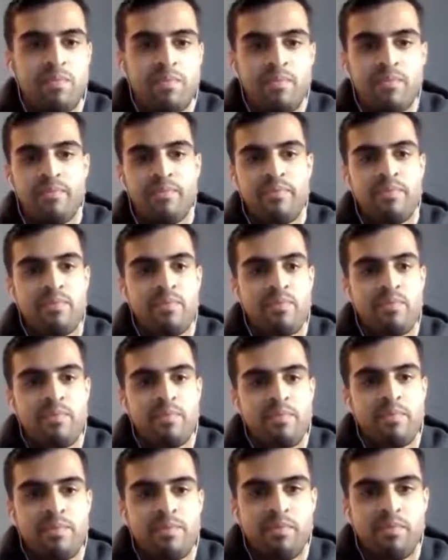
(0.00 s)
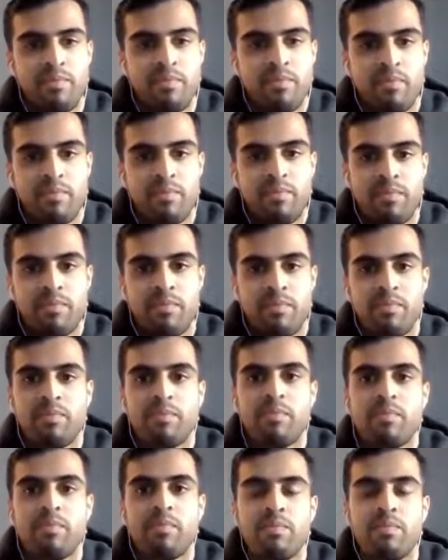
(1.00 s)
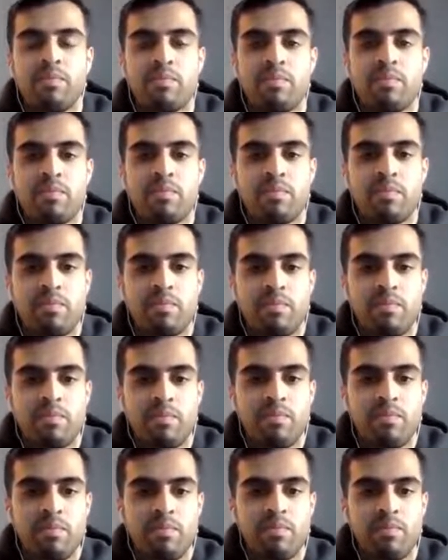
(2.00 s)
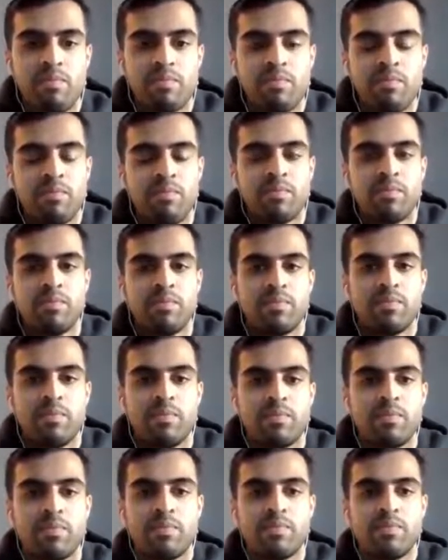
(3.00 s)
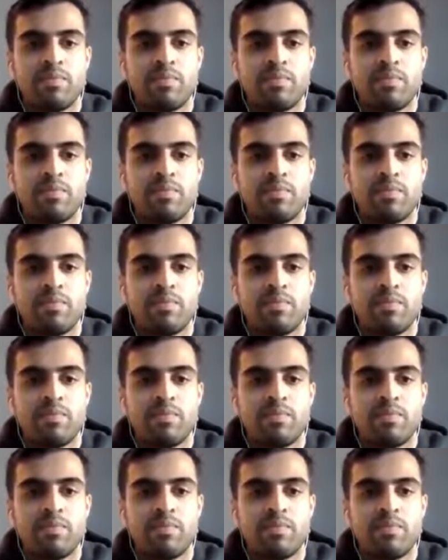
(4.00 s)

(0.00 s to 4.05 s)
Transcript: This person isn't speaking.